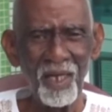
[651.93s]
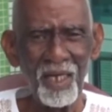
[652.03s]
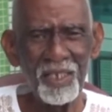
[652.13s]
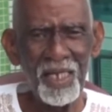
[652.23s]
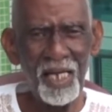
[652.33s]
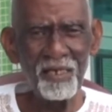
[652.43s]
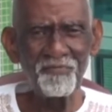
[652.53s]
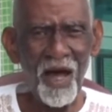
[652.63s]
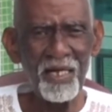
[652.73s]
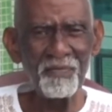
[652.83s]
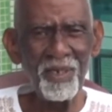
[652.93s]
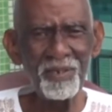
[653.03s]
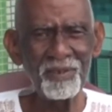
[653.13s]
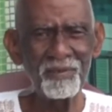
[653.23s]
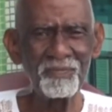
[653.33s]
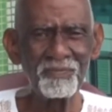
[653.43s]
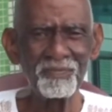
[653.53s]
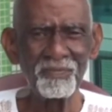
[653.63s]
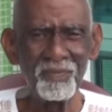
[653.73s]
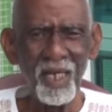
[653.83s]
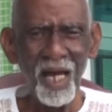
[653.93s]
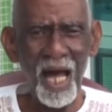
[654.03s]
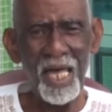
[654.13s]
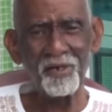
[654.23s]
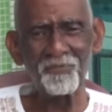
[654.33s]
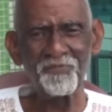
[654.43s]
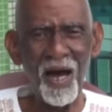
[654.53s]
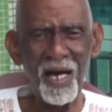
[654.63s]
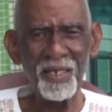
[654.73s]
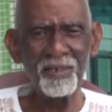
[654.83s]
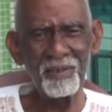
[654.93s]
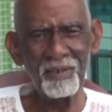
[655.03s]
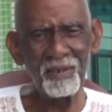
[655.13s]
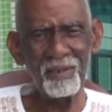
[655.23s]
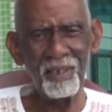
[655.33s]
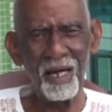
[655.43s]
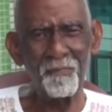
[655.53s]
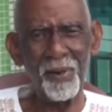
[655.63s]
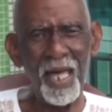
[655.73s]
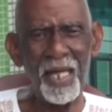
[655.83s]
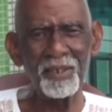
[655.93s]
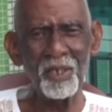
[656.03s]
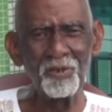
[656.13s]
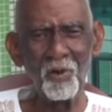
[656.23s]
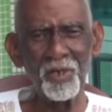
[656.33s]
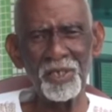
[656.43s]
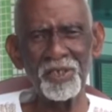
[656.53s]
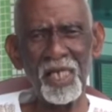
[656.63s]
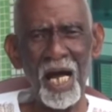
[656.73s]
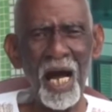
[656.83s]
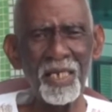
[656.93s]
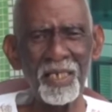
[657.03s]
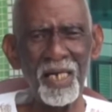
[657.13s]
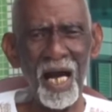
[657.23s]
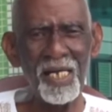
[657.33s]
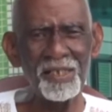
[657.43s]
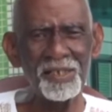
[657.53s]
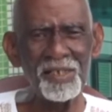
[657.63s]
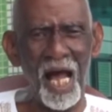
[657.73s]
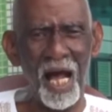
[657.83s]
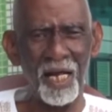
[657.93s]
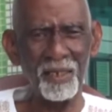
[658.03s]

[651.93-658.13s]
In that environment, I could find a plant known as Kankansa,